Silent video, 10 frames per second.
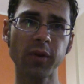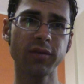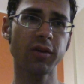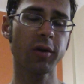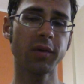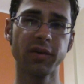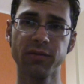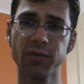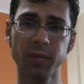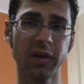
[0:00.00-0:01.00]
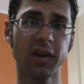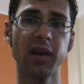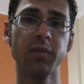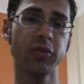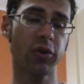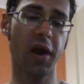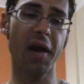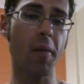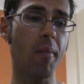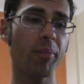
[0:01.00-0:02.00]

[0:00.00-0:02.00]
it's hard for me to keep track